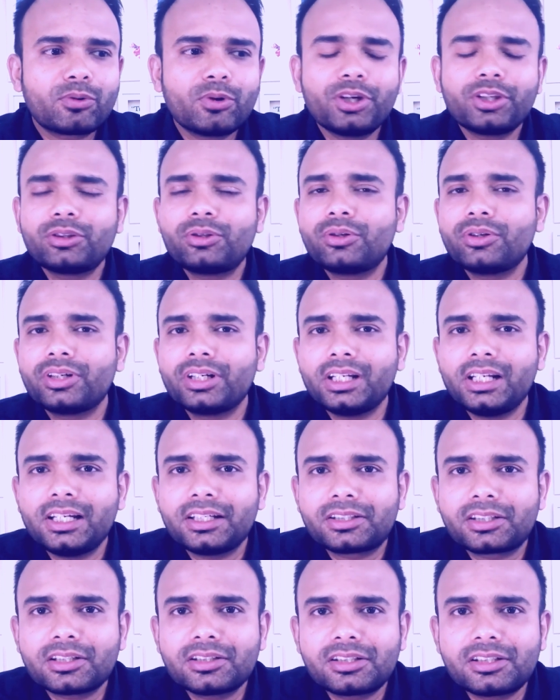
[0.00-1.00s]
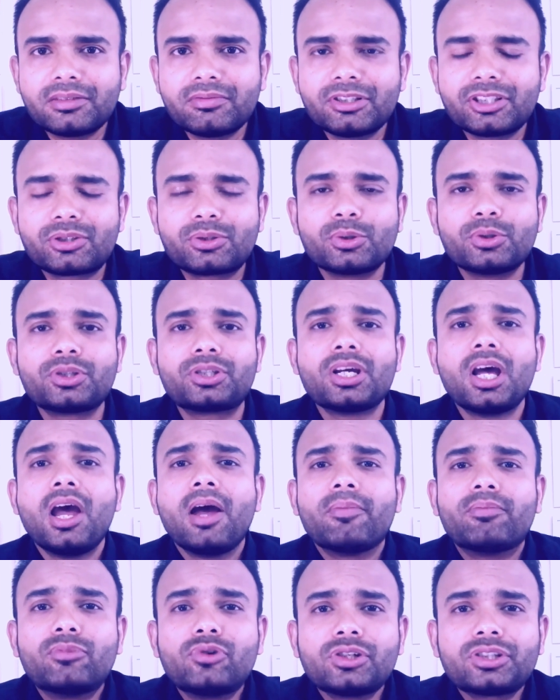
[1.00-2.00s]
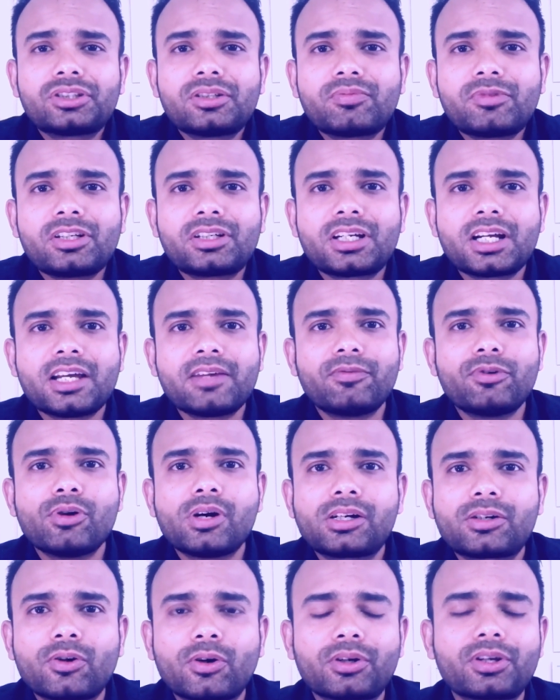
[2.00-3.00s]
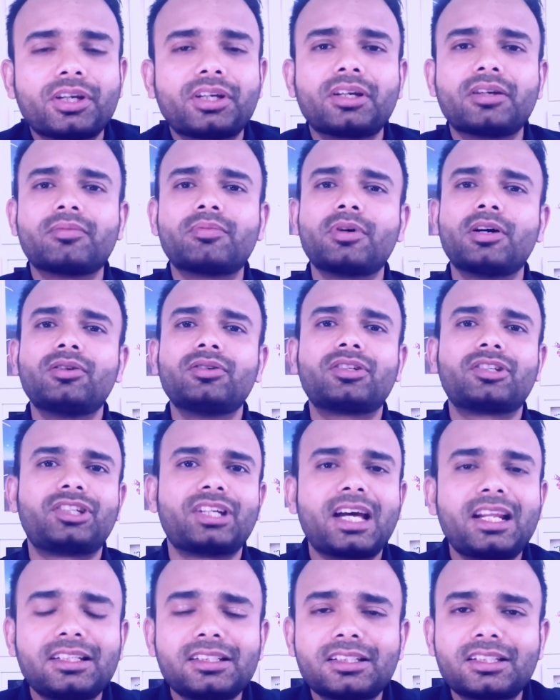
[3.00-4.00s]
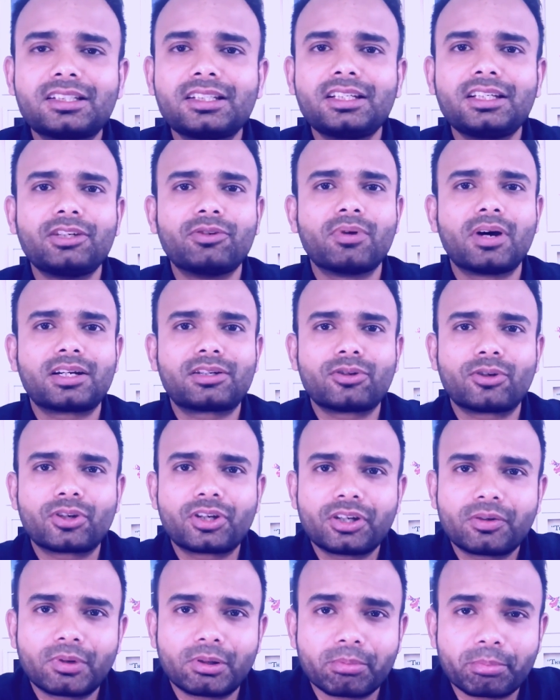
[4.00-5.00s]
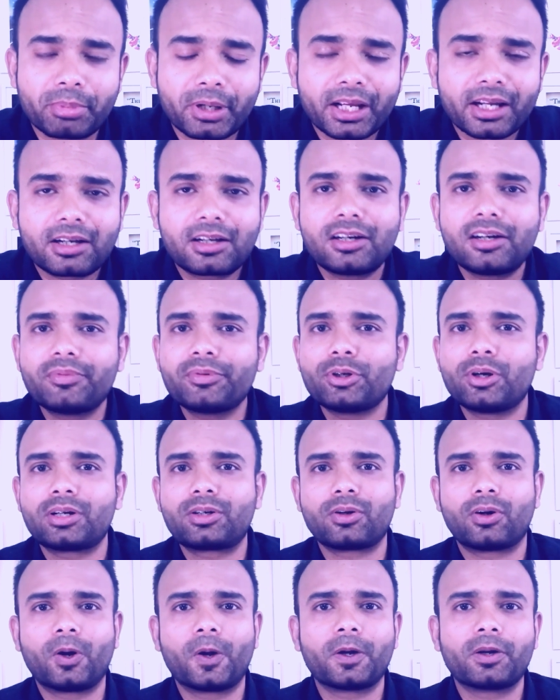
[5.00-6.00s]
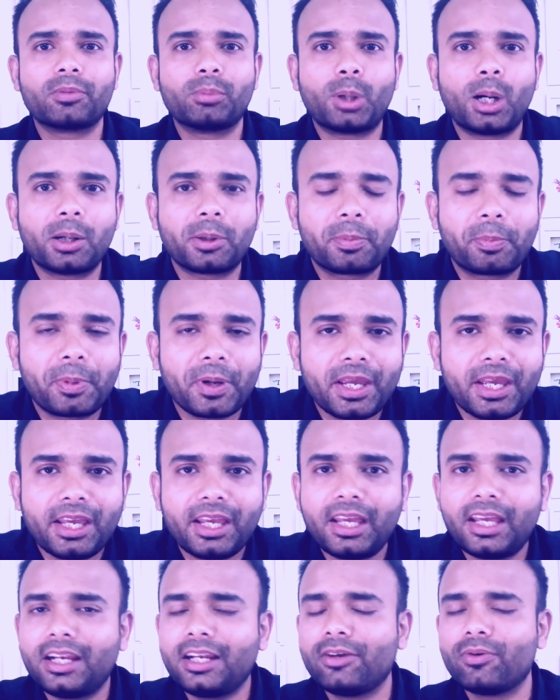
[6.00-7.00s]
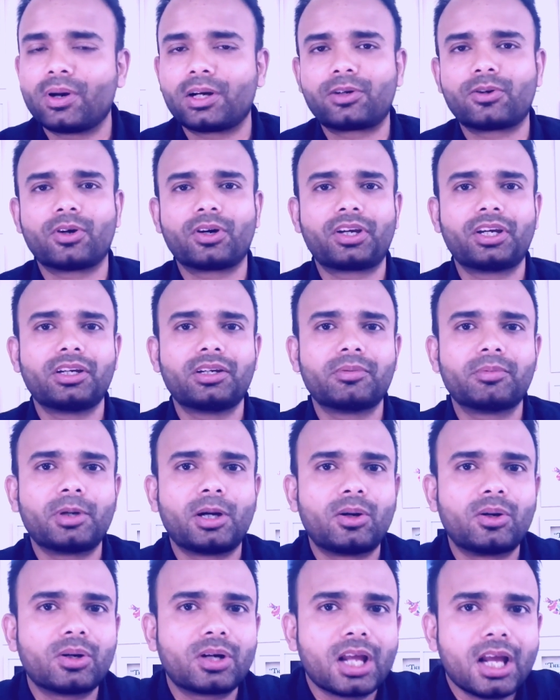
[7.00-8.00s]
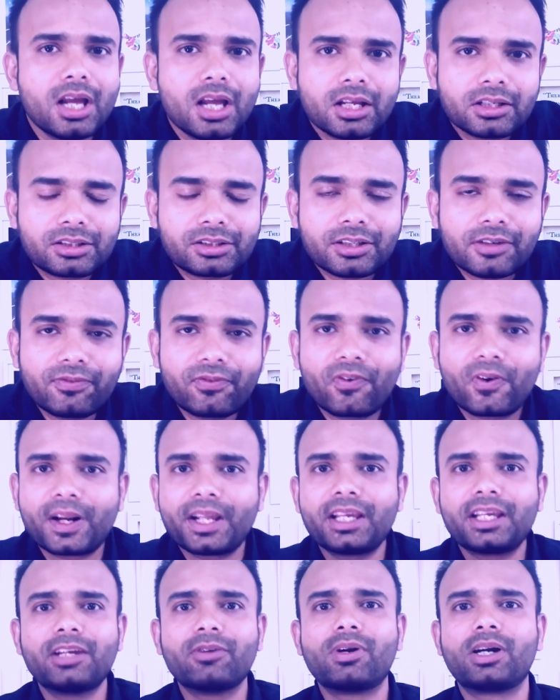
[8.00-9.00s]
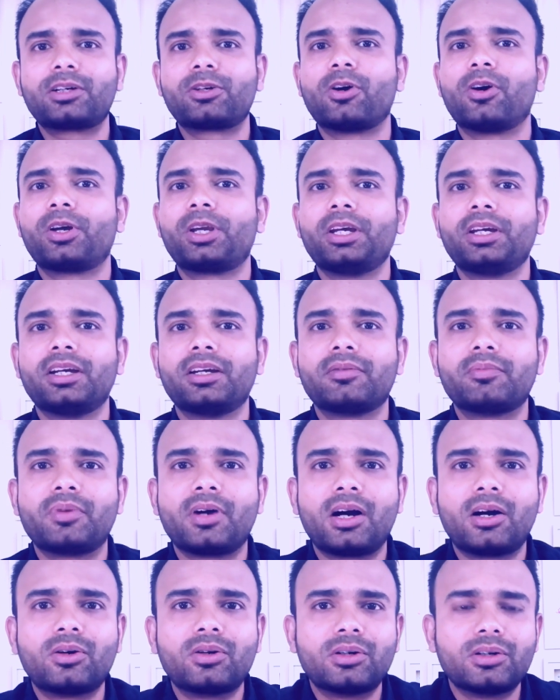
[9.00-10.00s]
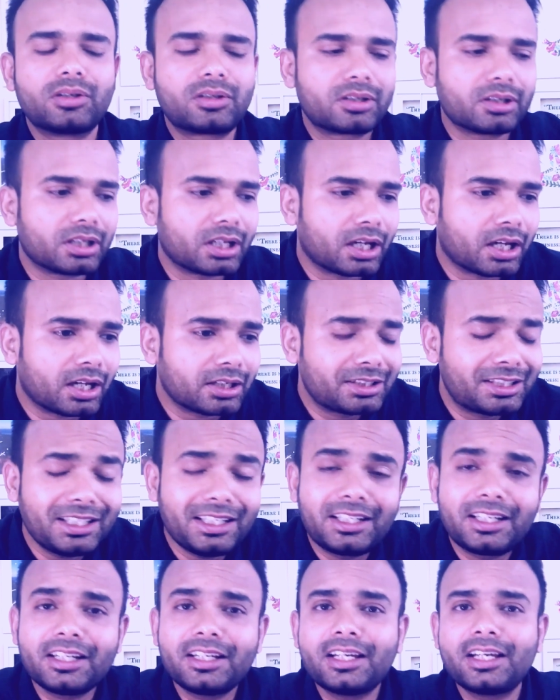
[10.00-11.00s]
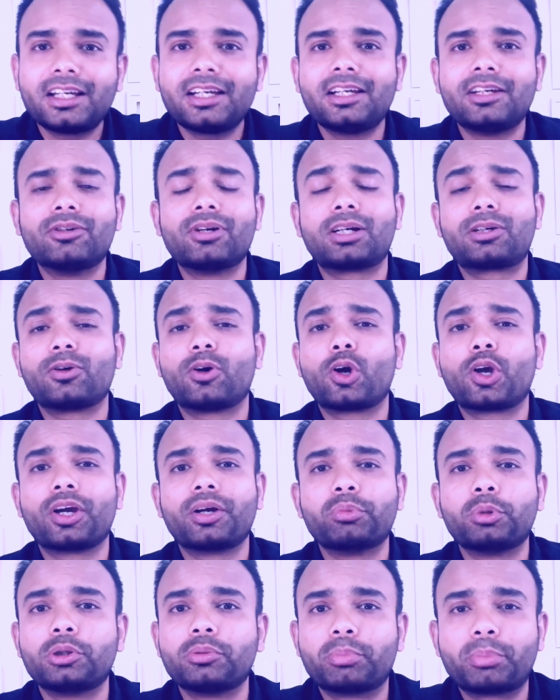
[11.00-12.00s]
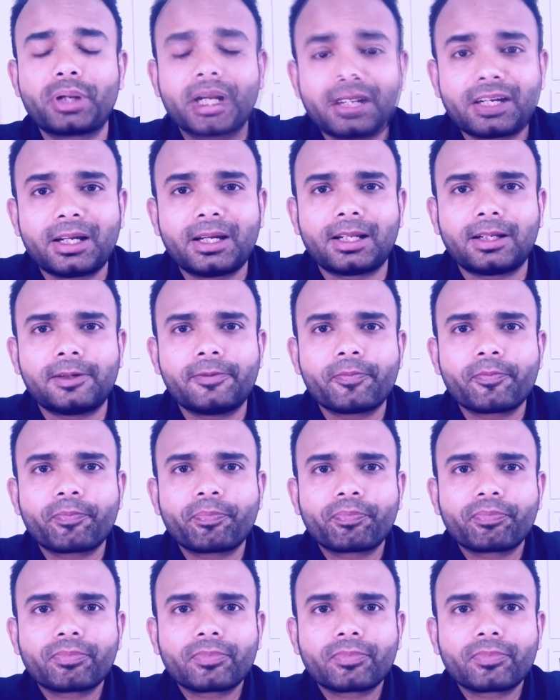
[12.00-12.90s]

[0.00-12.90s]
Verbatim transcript: you are going through relationship issues, most of the time you are talking about jealousy, you are talking about breakup, you are talking about pain, you are talking about suffering, you are talking about uh, cheating, you are talking about betrayal.